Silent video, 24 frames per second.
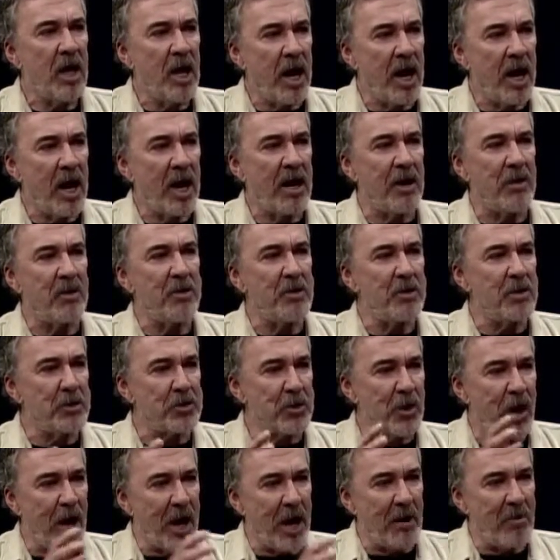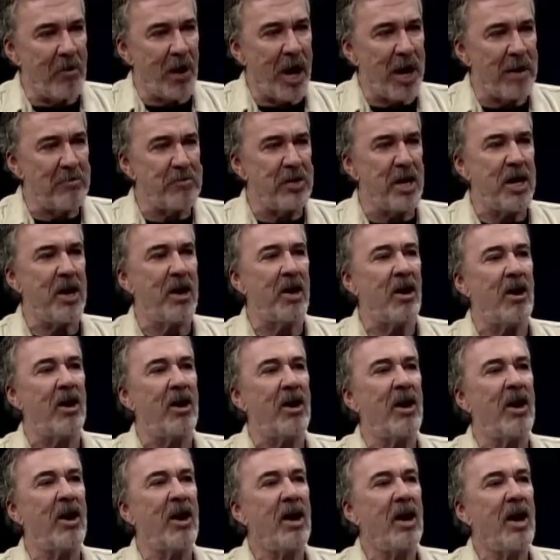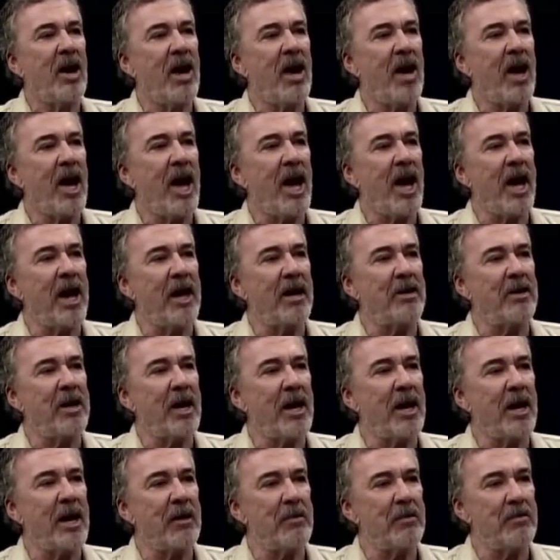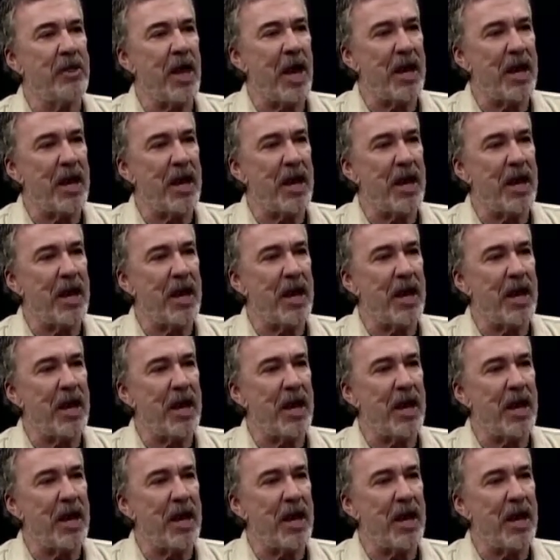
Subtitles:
And so I arrived there, and that's